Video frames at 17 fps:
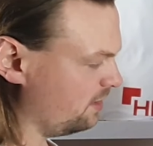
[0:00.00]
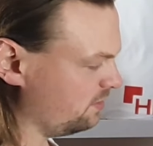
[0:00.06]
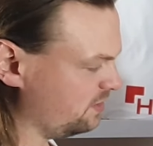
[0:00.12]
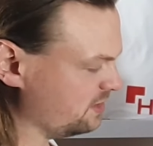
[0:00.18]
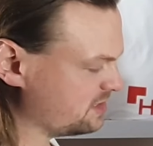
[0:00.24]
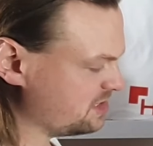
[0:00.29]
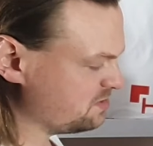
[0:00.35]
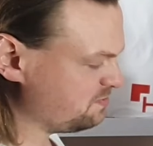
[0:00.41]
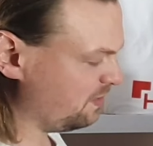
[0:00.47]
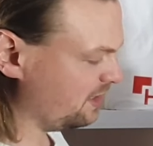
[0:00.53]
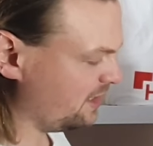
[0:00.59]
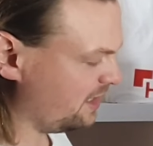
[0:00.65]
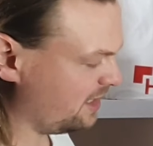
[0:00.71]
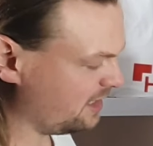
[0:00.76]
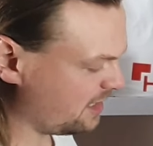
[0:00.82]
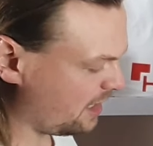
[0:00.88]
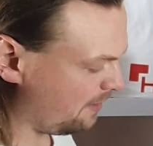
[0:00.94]
This has been
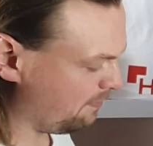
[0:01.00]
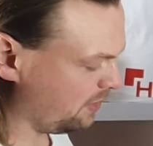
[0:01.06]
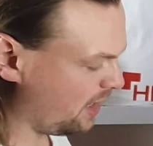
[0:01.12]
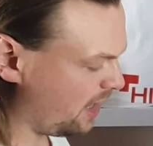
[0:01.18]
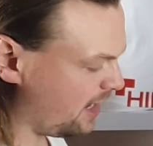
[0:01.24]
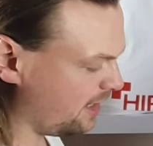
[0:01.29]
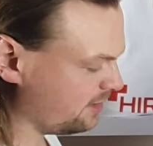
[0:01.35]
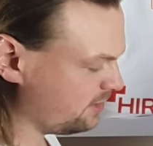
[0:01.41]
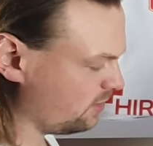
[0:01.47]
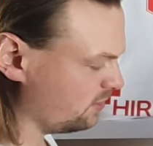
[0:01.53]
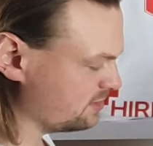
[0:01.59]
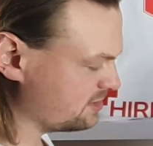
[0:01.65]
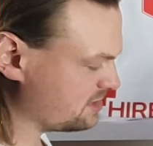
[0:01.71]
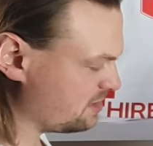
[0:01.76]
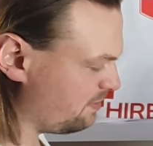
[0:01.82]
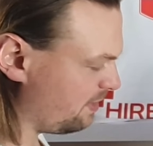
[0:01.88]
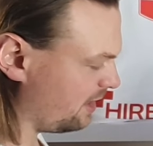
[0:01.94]
heat applied
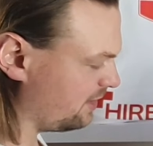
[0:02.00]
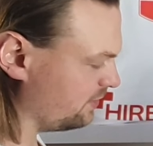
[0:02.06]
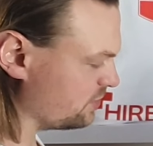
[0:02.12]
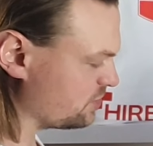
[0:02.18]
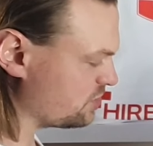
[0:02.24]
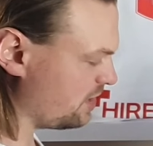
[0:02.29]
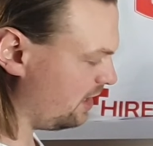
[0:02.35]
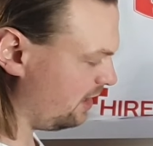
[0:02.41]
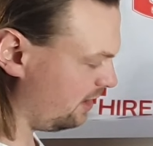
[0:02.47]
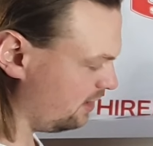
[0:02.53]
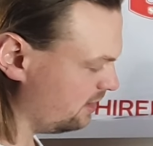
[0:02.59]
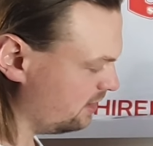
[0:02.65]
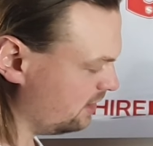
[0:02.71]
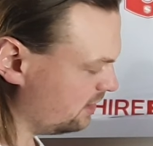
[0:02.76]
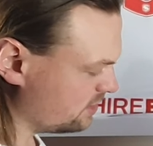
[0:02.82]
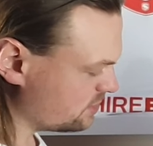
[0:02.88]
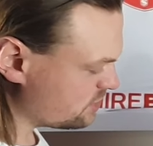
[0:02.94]
onto the back of the shirt,
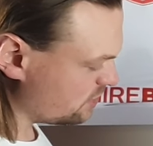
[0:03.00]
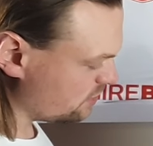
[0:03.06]
so